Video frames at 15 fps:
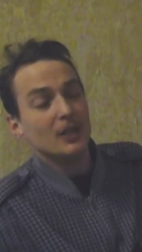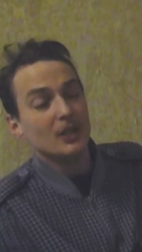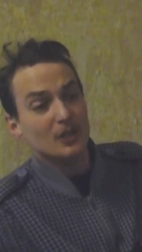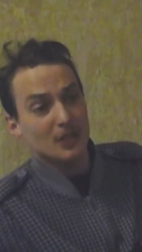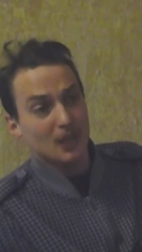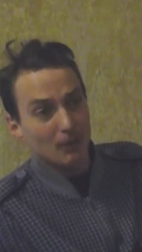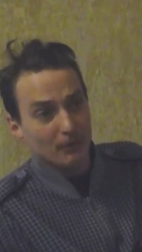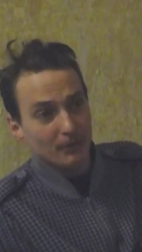
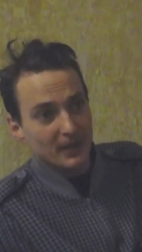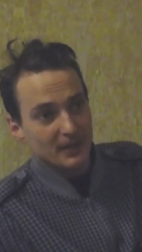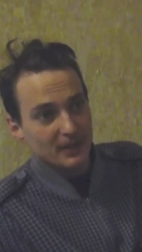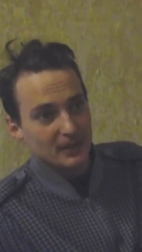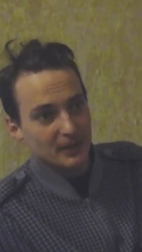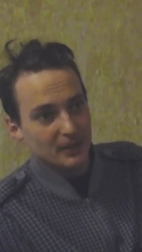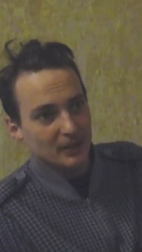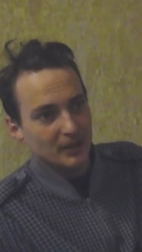
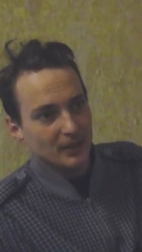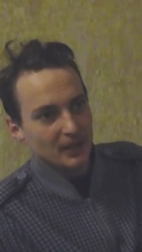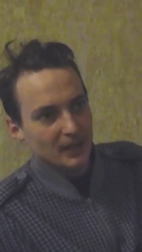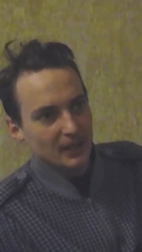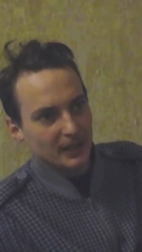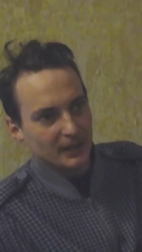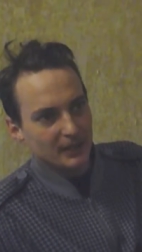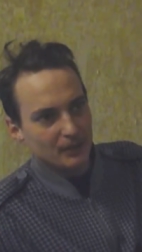Schaufenster.
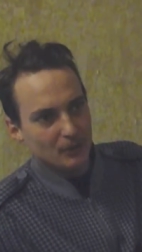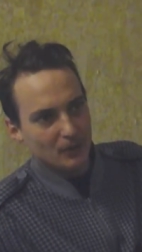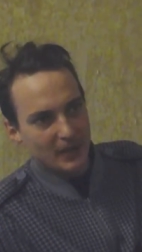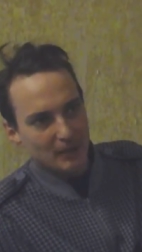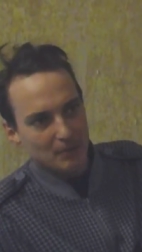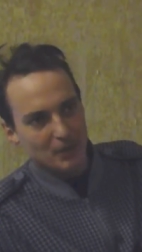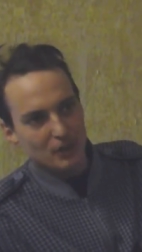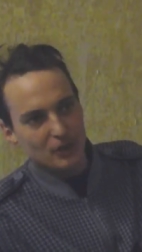I didn't do
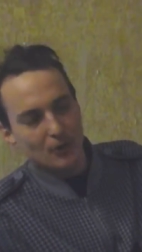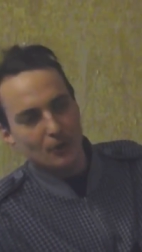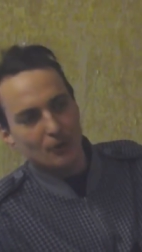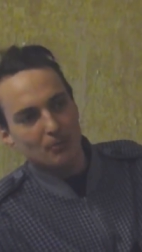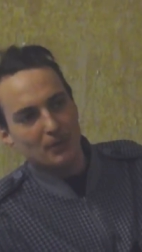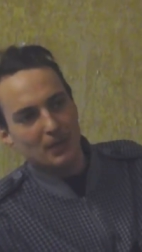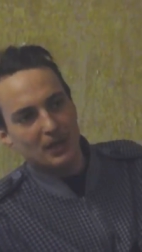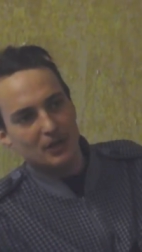that much
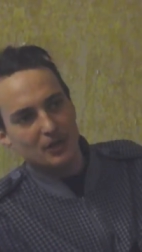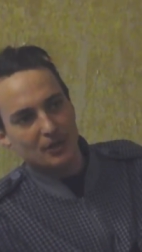urban art